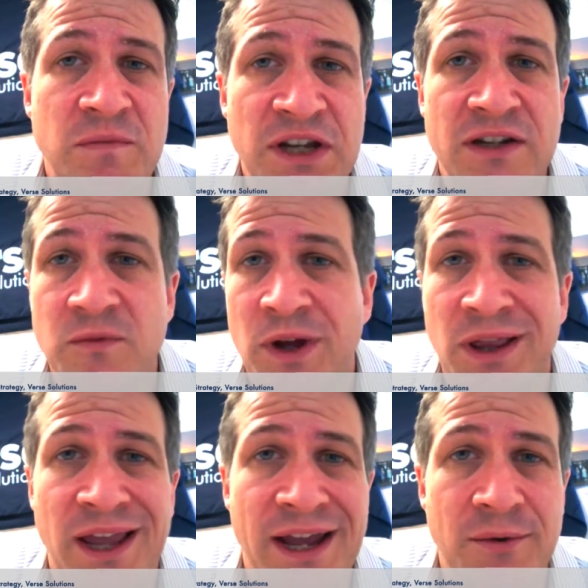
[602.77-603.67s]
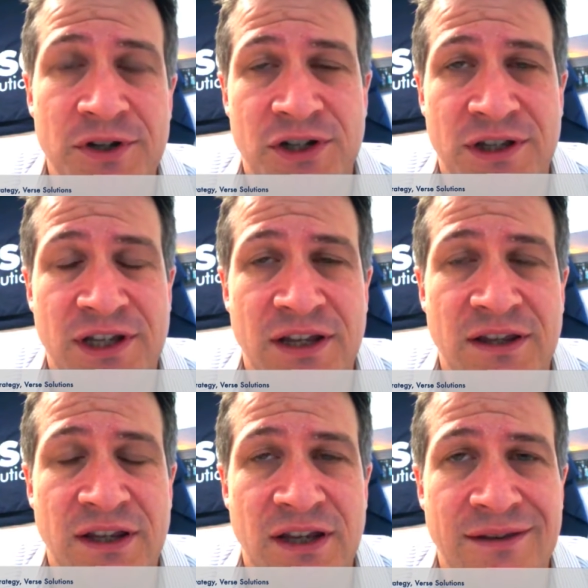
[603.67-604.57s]
speaks what language in,
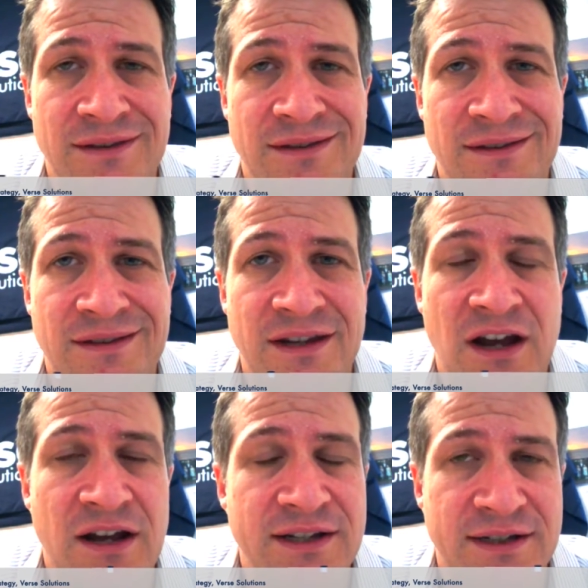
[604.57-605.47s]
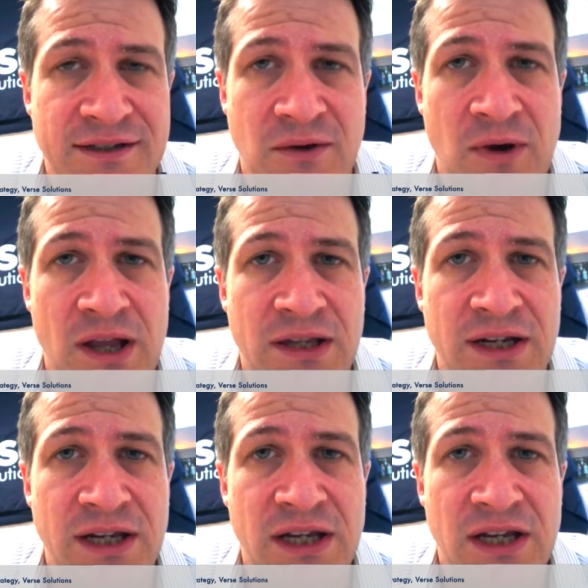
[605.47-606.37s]
in, in the context of
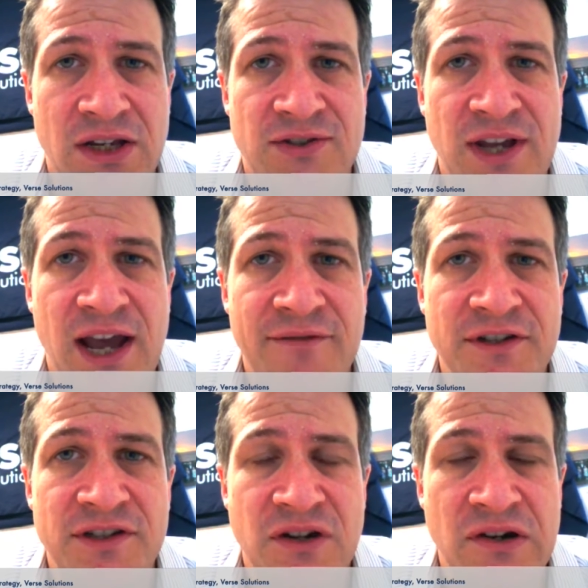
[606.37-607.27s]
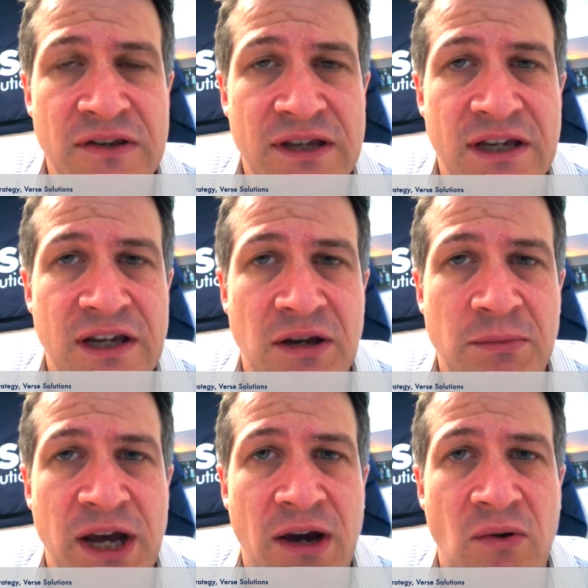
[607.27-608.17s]
quality. So you have to start thinking
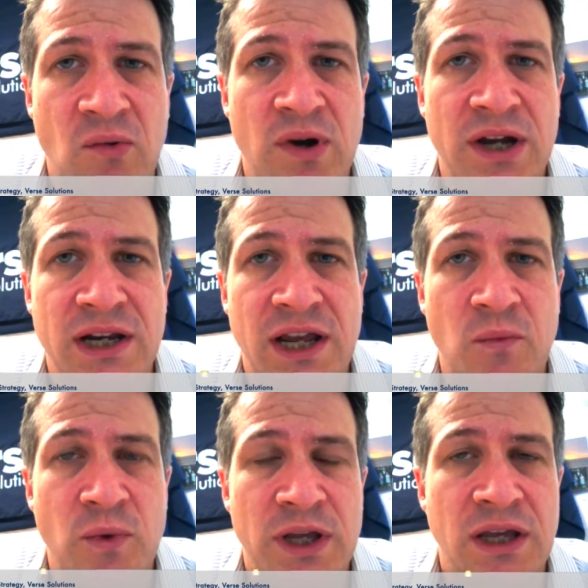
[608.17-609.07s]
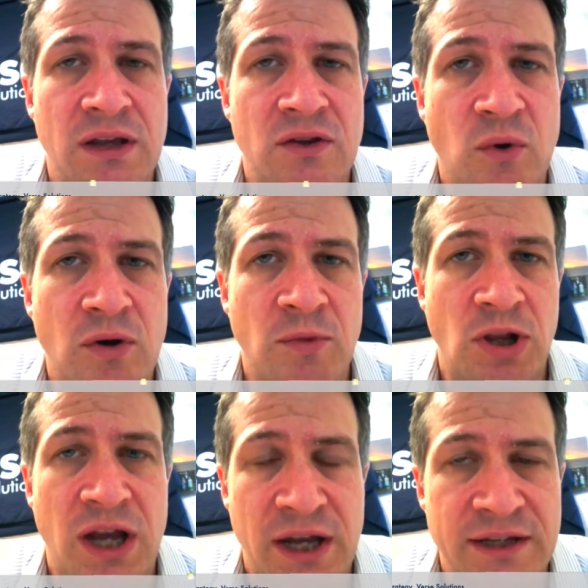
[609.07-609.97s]
about what can we
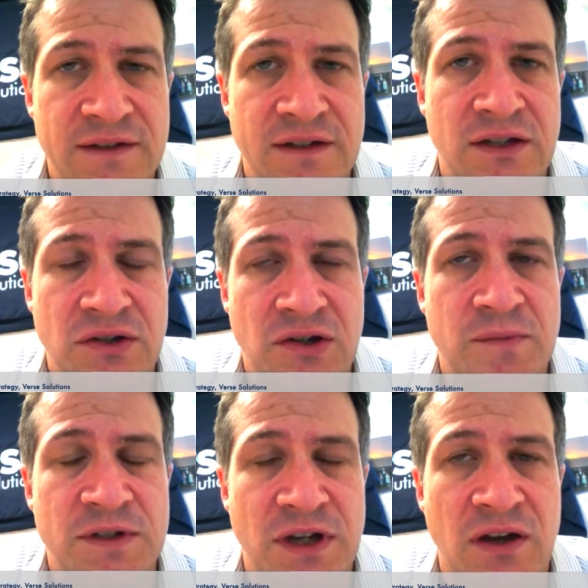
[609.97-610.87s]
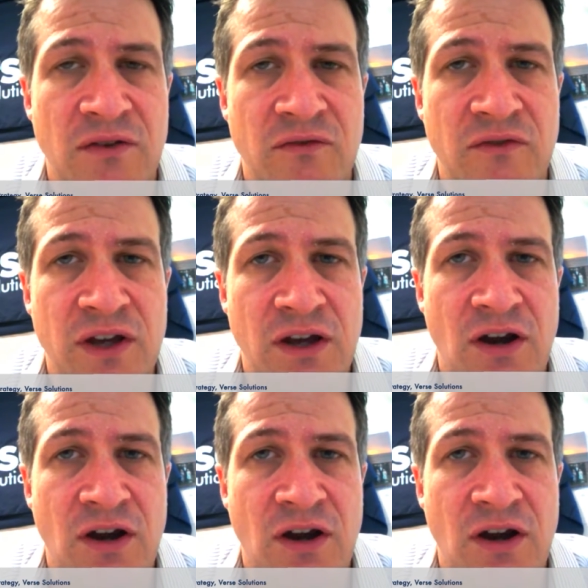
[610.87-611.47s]
normalize in terms of